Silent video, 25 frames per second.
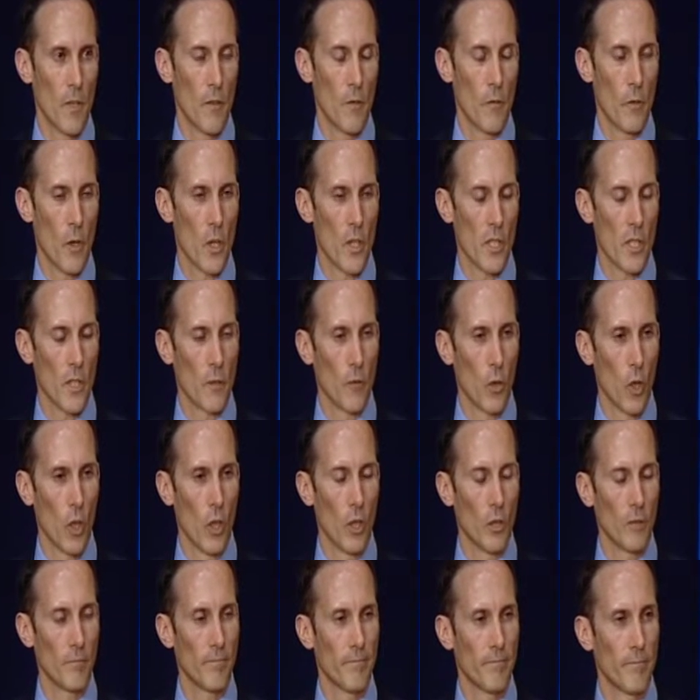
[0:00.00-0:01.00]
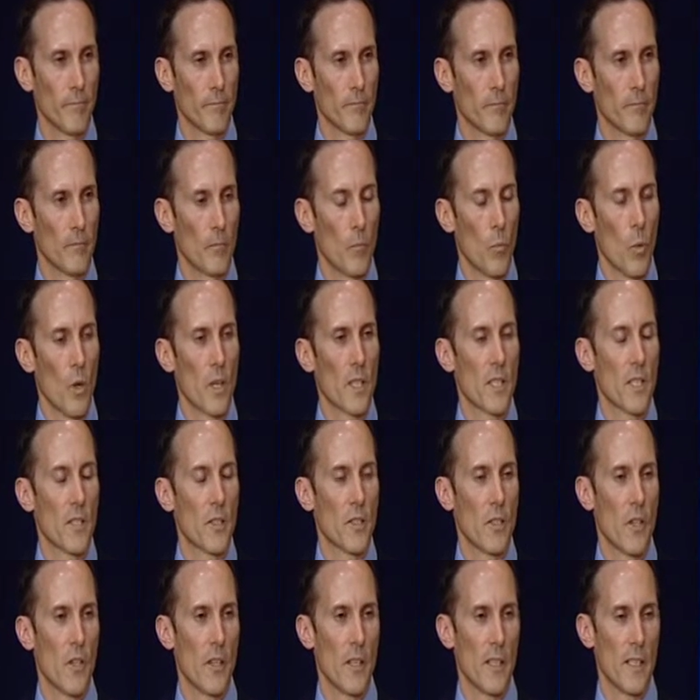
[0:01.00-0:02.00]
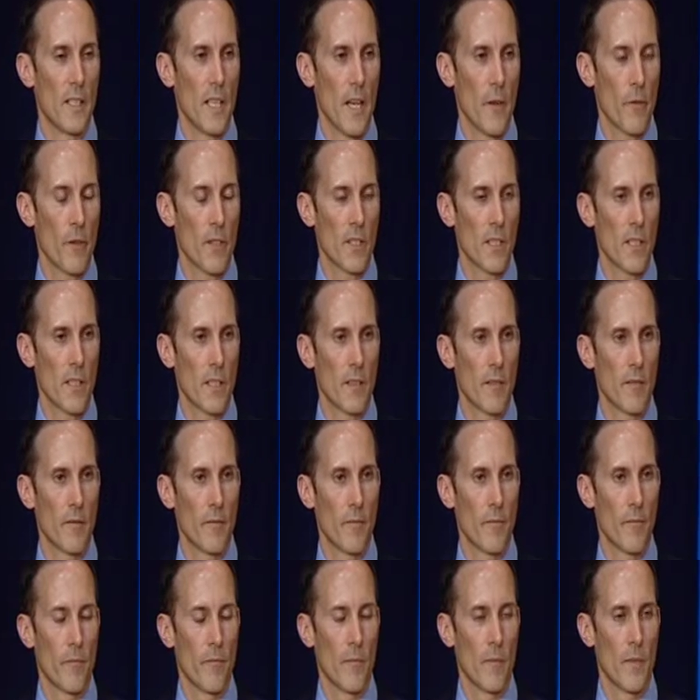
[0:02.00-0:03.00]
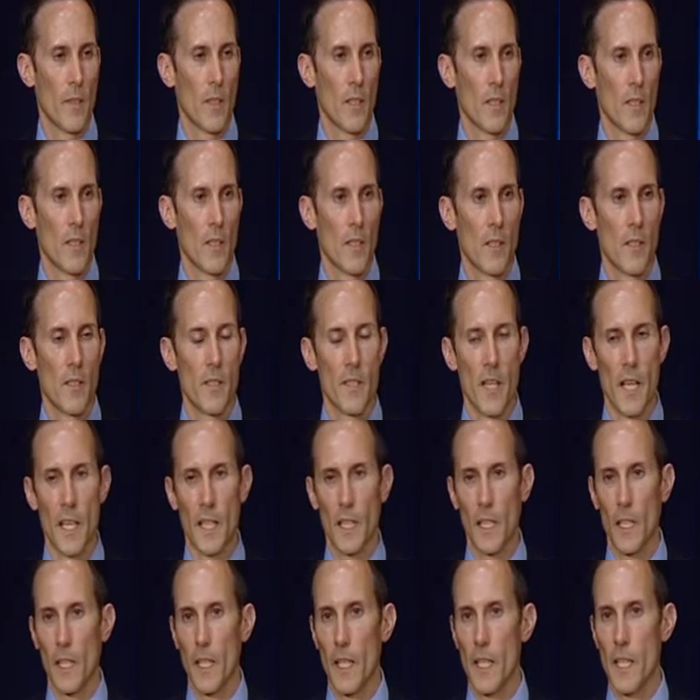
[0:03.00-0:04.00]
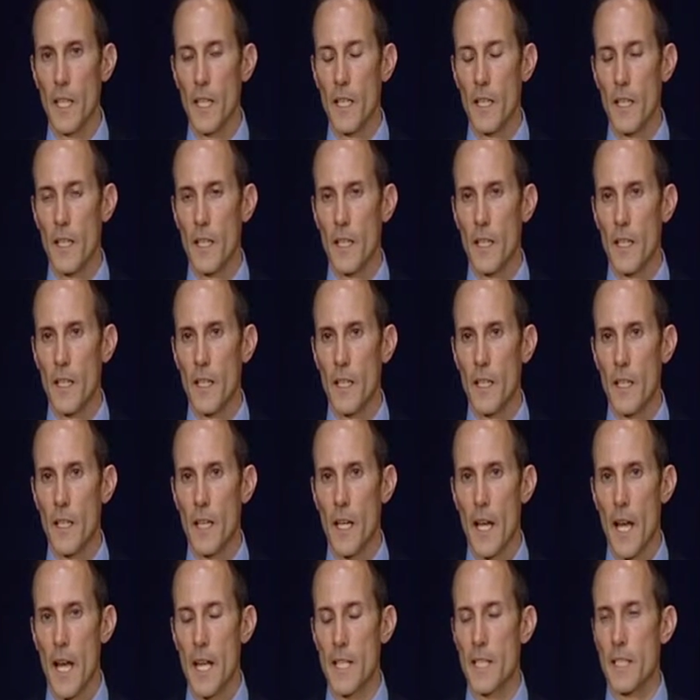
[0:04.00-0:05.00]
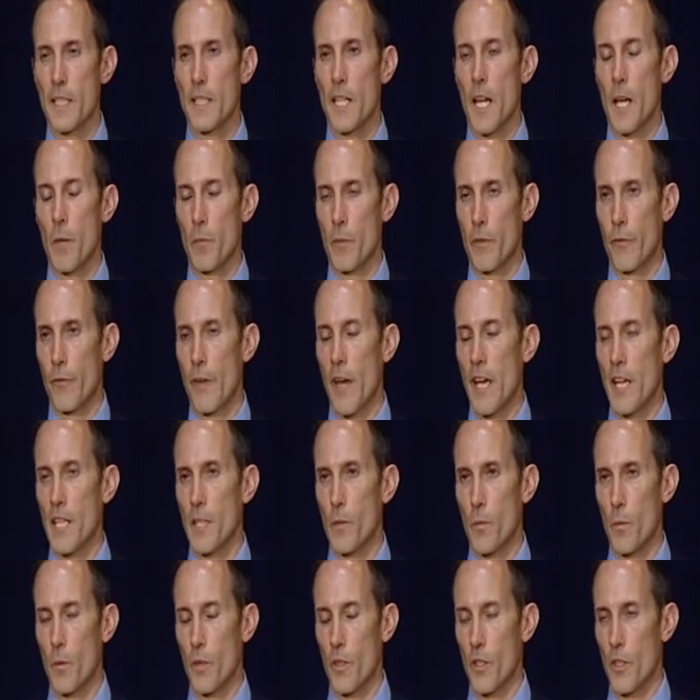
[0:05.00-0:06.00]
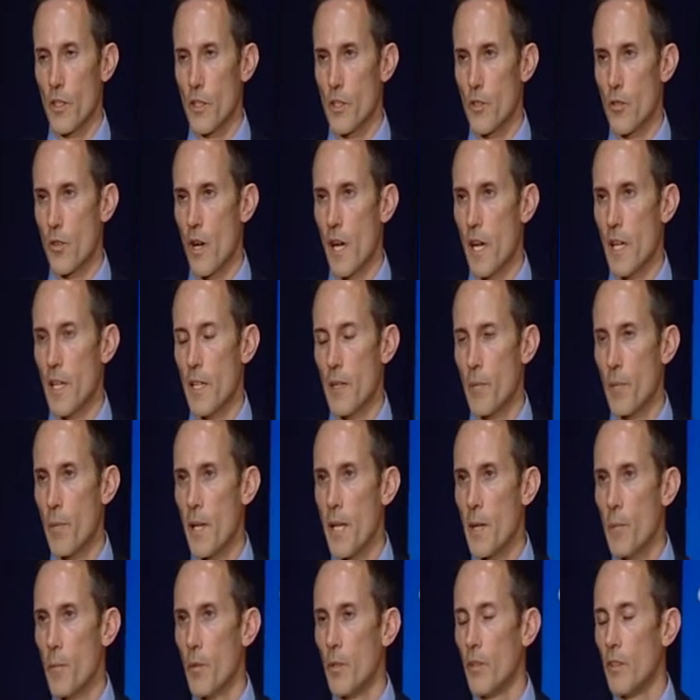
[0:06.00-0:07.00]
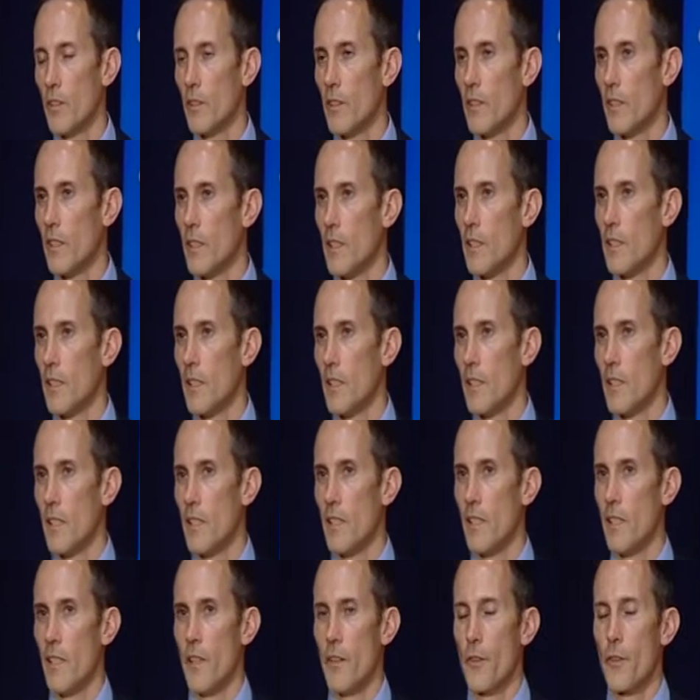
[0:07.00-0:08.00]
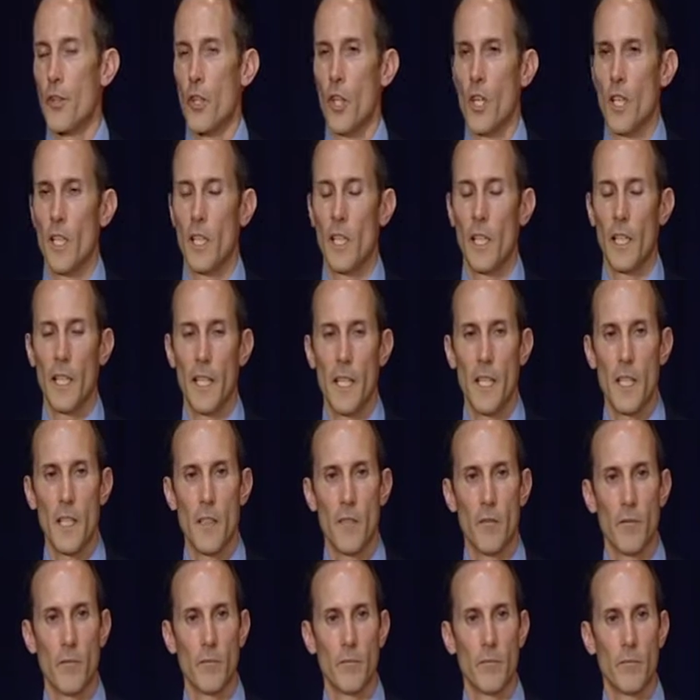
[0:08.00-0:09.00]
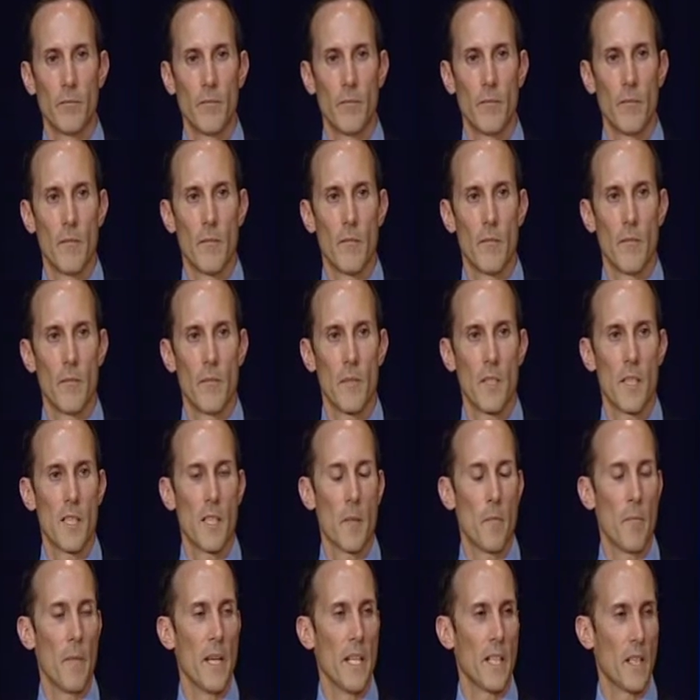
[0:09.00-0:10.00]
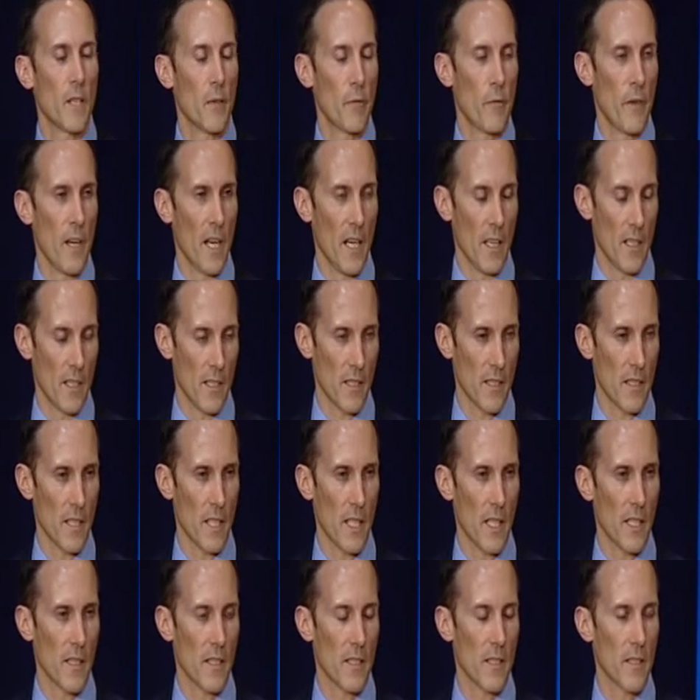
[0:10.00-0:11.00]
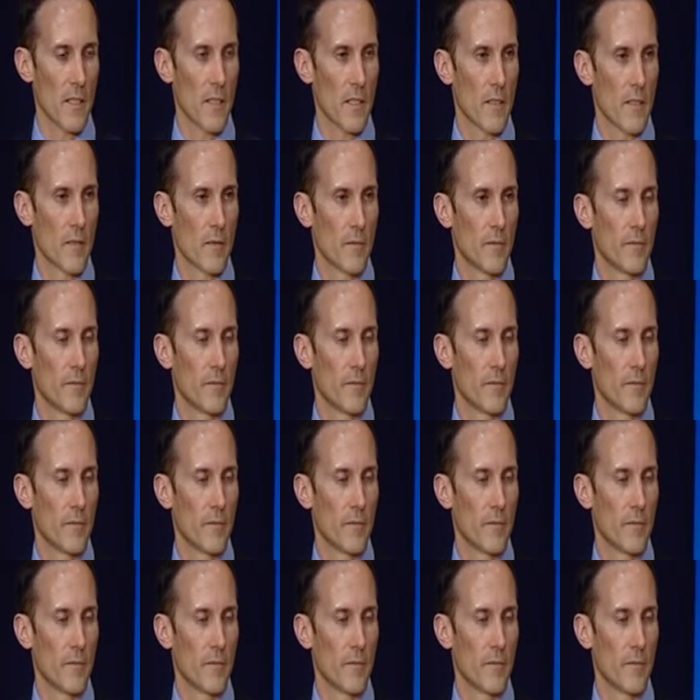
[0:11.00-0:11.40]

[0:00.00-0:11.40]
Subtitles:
First of all, what does it do to the deficit? Secondly, has it kept faith with the Australian people? And thirdly, does it meet the fairness test?